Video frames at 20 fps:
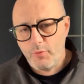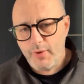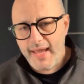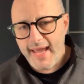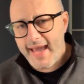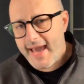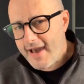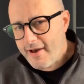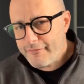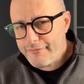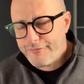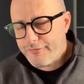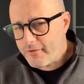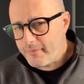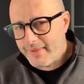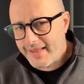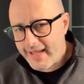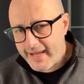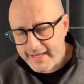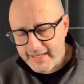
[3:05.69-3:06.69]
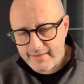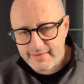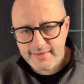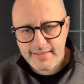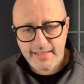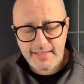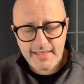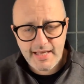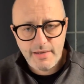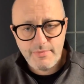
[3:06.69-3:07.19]
we have from lights
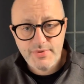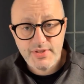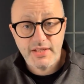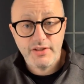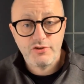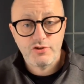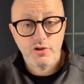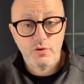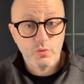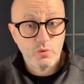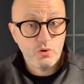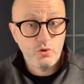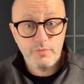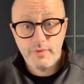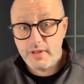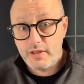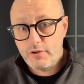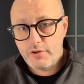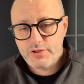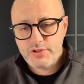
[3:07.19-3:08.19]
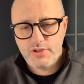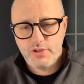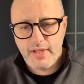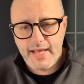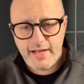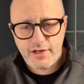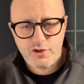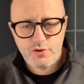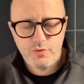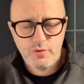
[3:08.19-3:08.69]
that comes into a room and looks
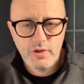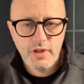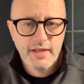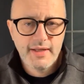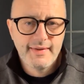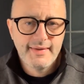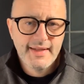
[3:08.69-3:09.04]
natural,